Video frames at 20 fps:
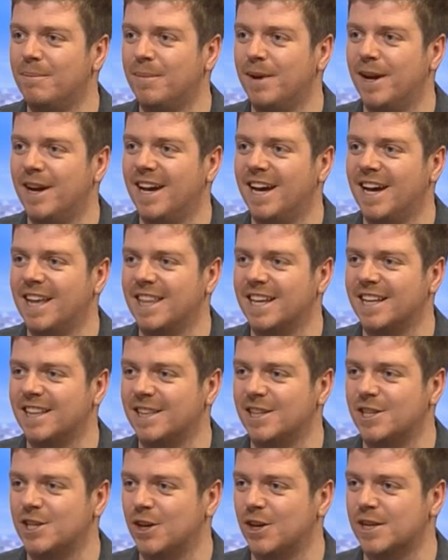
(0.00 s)
But I think
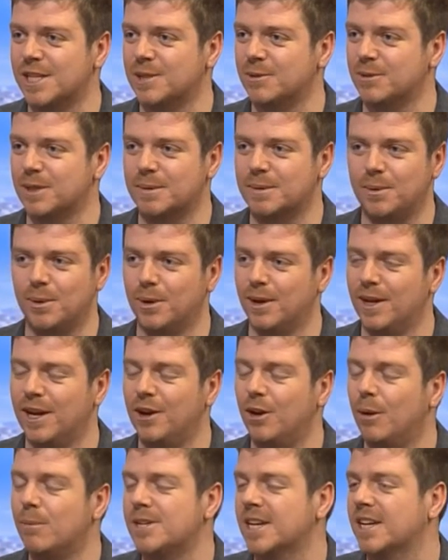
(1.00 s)
the chance to explore
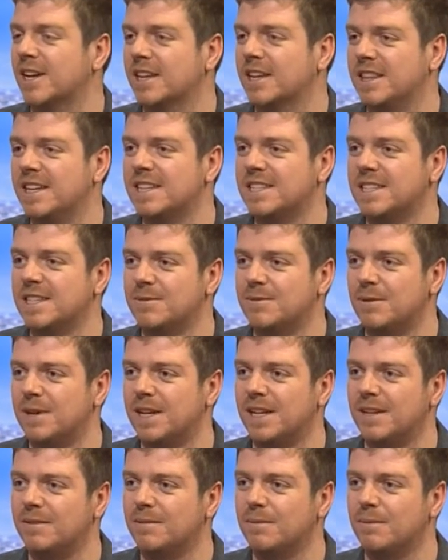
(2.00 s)
an object like this is
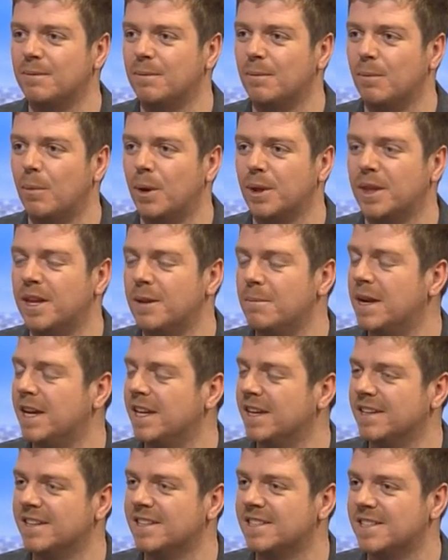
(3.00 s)
really 1 in a
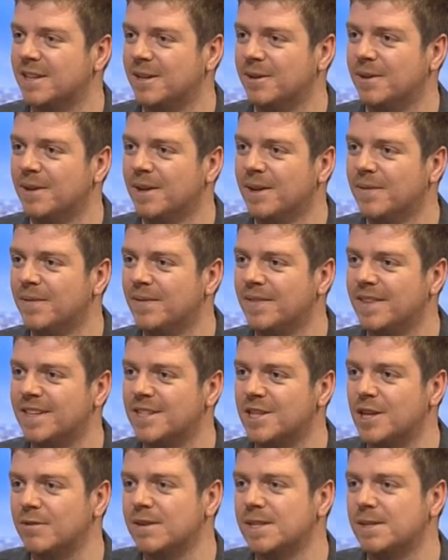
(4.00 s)
million, so there's
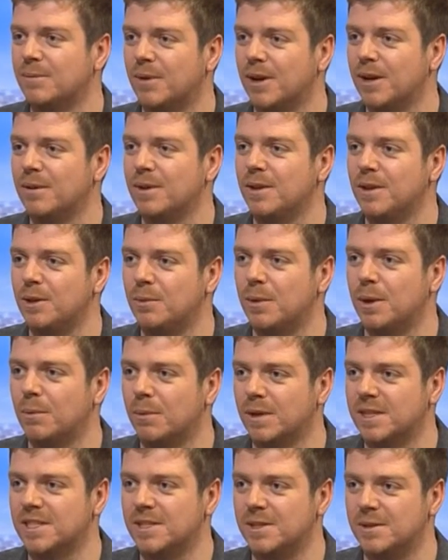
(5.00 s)
no reason why you wouldn't
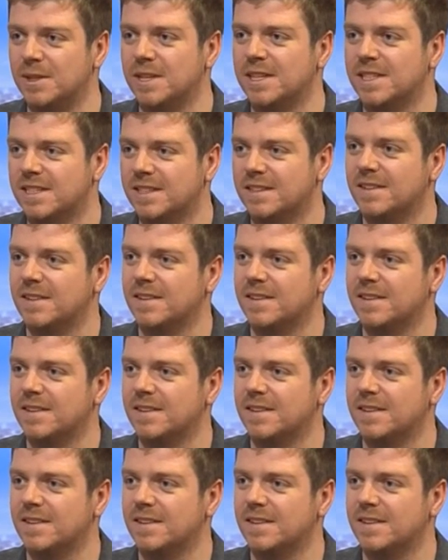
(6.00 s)
want to do this.